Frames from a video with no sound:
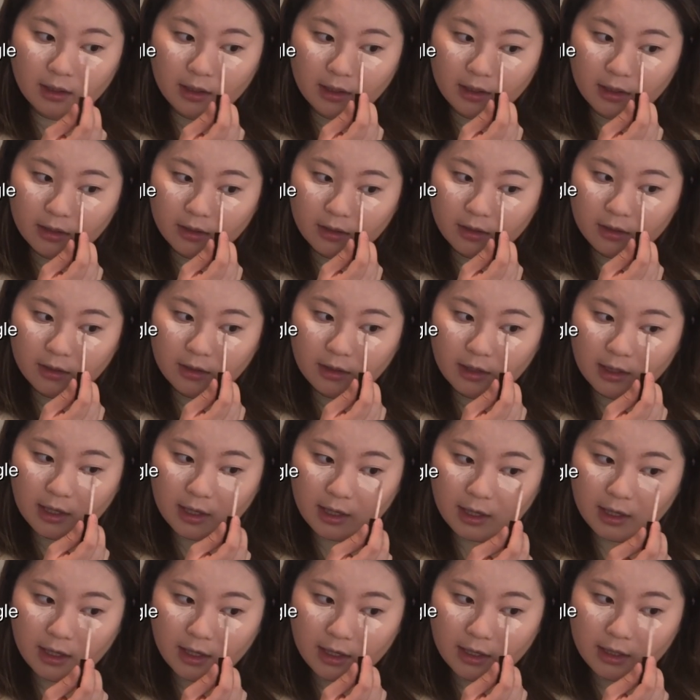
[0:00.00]
under the
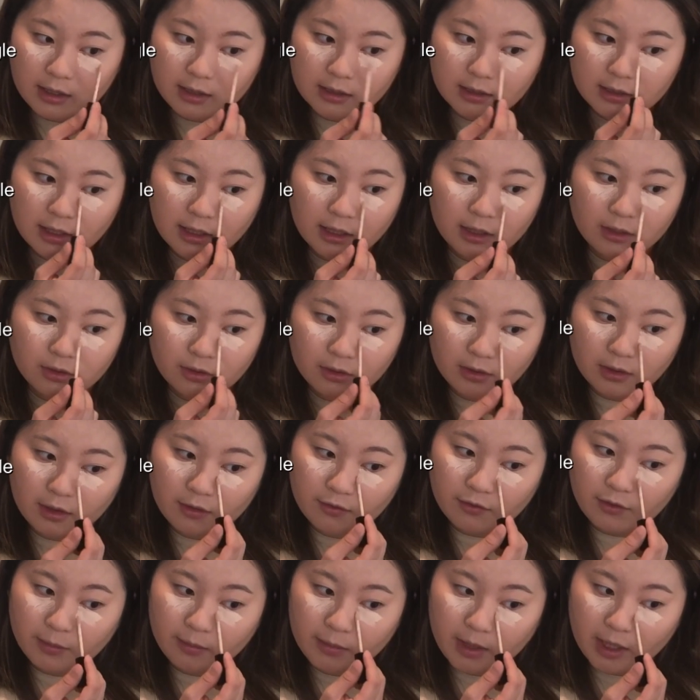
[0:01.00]
eyes and to
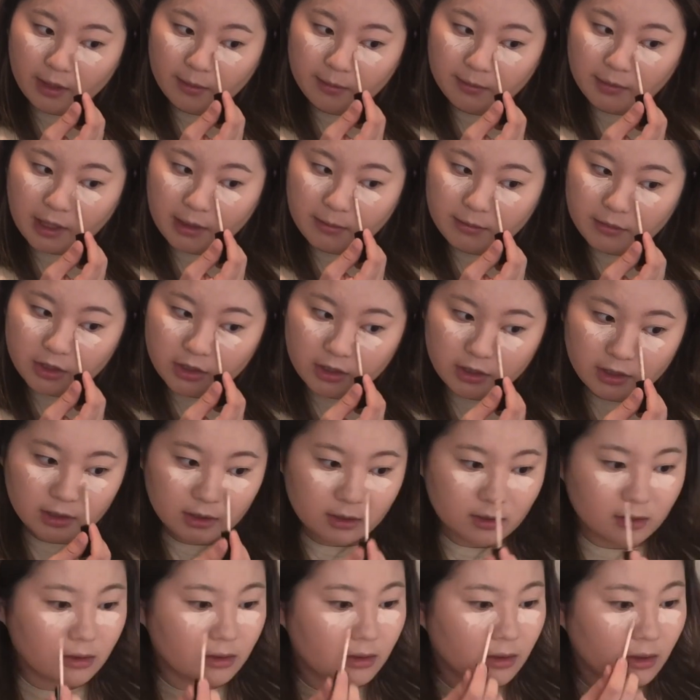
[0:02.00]
cover my
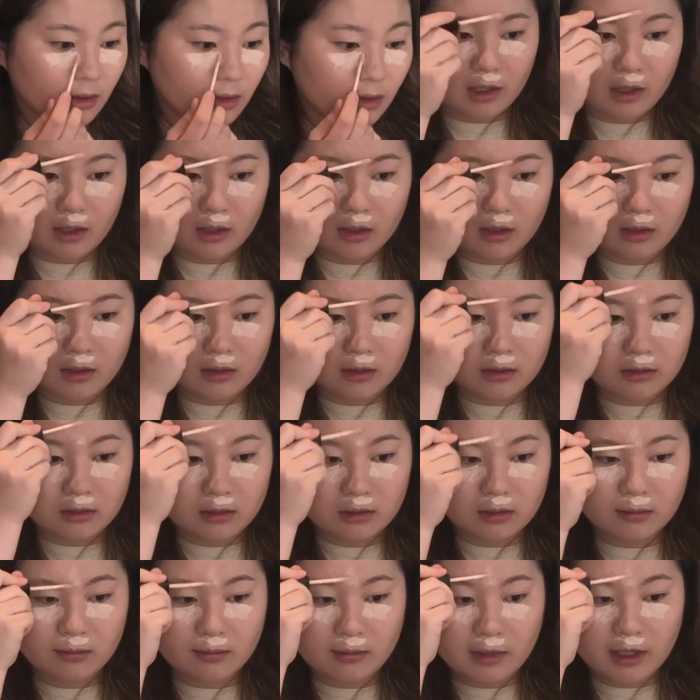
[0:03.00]
blemishes
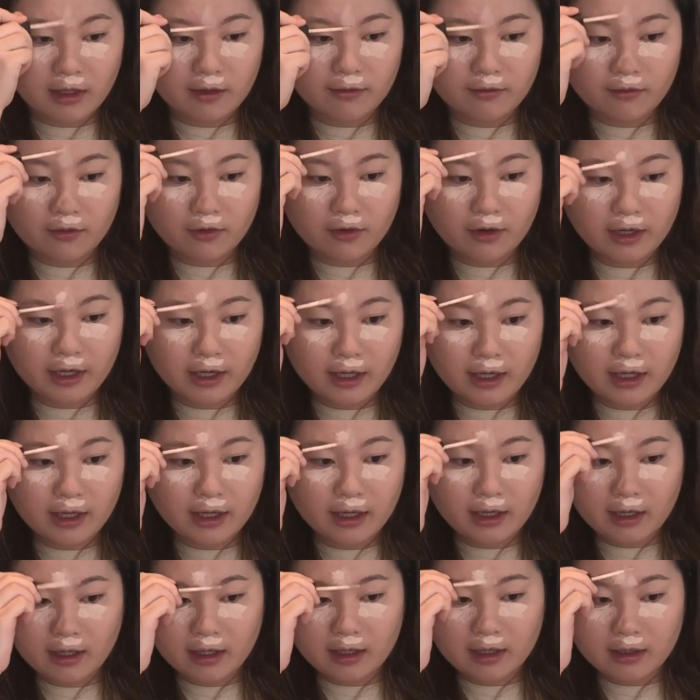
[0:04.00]
and my
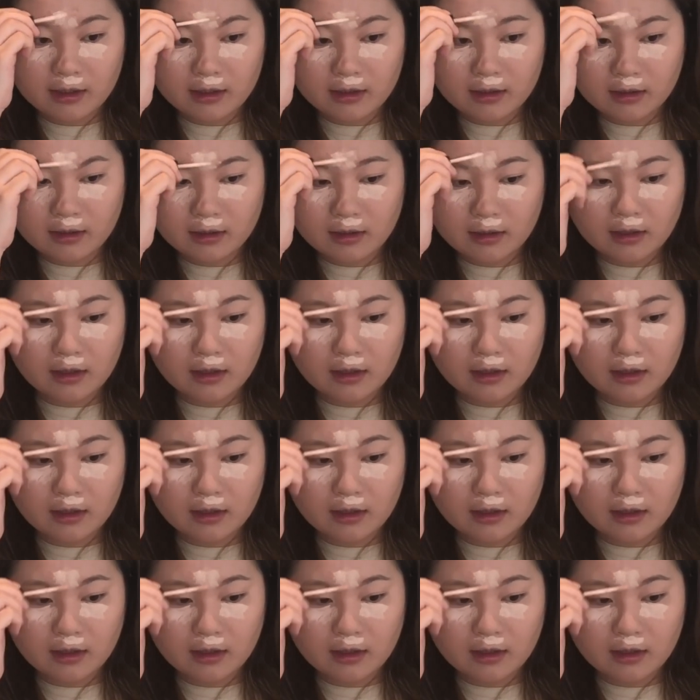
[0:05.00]
forehead,